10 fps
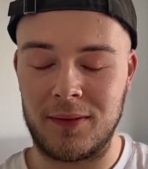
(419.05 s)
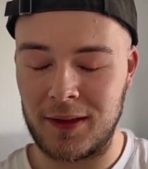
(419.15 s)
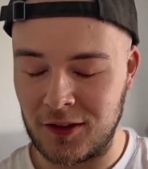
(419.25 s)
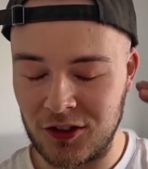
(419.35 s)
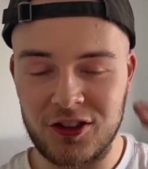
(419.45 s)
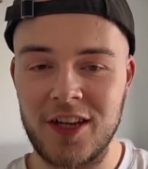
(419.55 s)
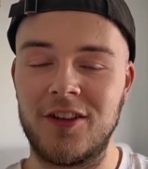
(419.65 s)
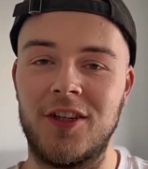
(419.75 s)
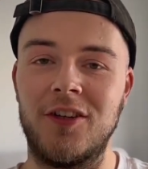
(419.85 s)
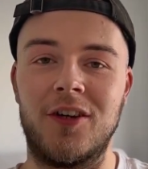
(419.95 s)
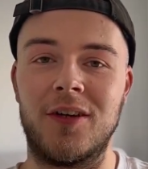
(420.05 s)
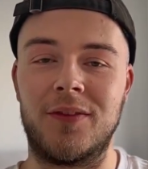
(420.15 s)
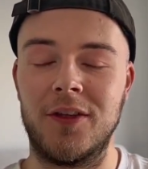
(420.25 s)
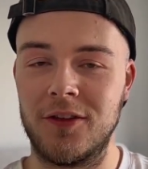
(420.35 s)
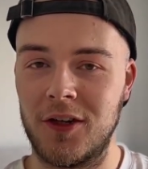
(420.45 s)
He just isn't good enough.
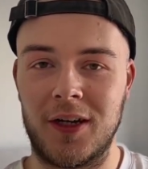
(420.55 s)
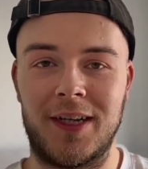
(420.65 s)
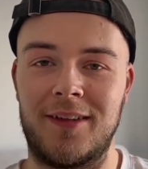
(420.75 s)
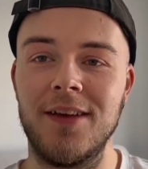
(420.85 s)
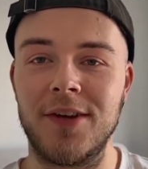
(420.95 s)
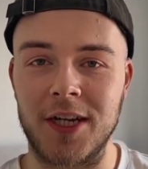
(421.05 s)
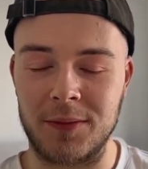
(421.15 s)
Doesn't look like he's ever going to